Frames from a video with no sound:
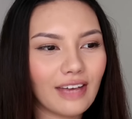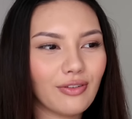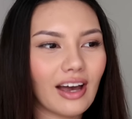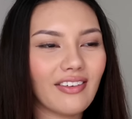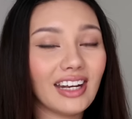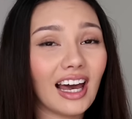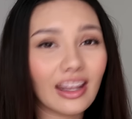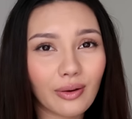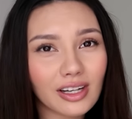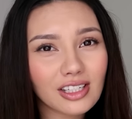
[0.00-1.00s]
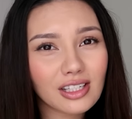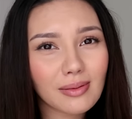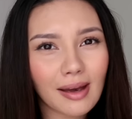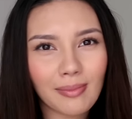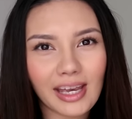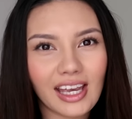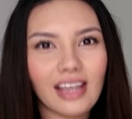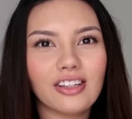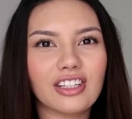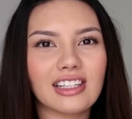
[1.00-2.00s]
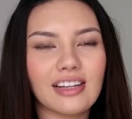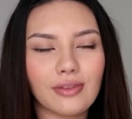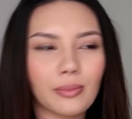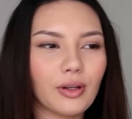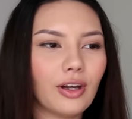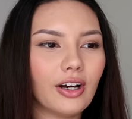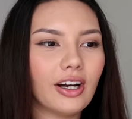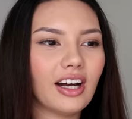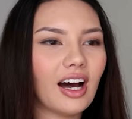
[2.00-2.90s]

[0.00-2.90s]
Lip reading: If you have any other questions about me, just leave them below.